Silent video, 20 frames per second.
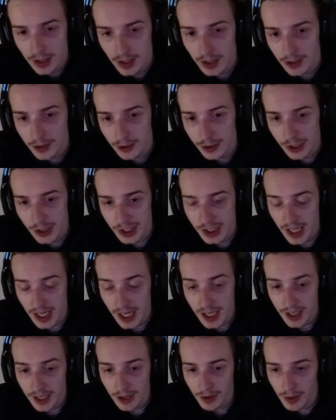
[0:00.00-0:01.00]
Your
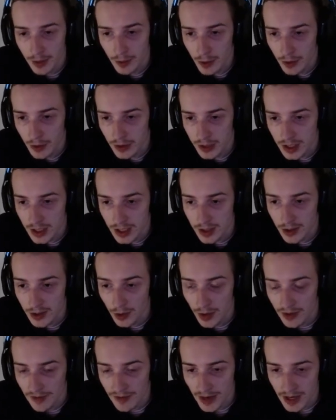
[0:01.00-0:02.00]
secondary runes is the
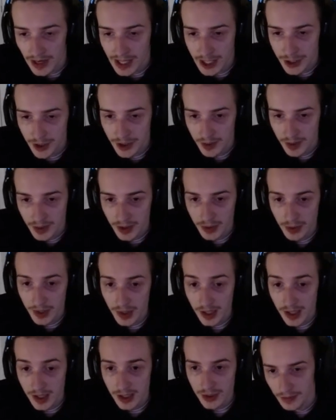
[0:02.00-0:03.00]
only variation
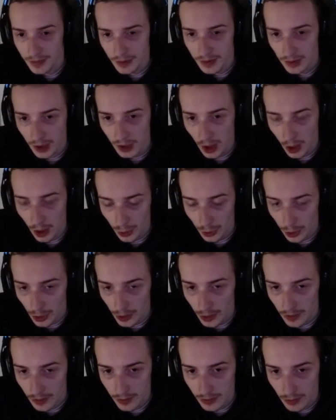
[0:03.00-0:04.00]
between these 2
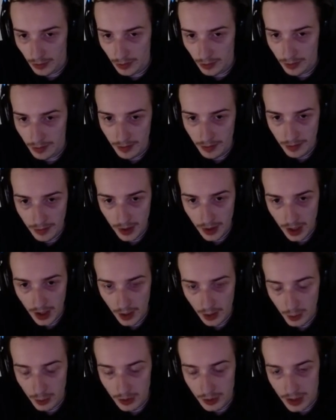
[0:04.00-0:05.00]
Conqueror
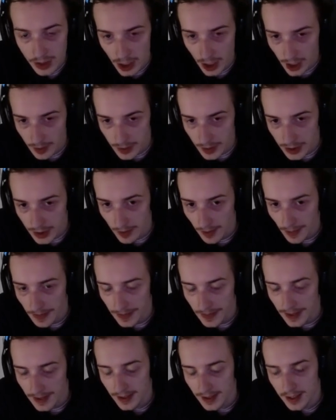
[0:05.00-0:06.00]
rune setups.
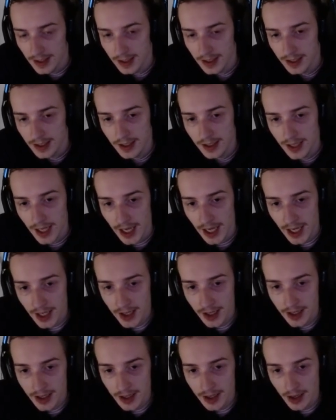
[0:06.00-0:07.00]

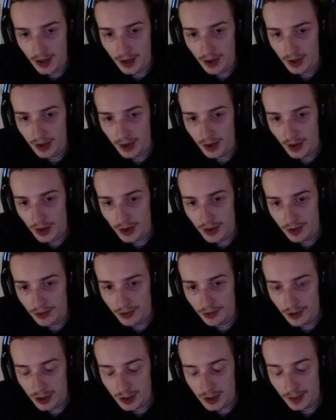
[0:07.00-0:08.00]
And on the
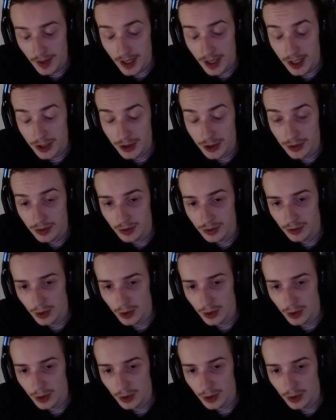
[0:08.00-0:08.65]
first page, you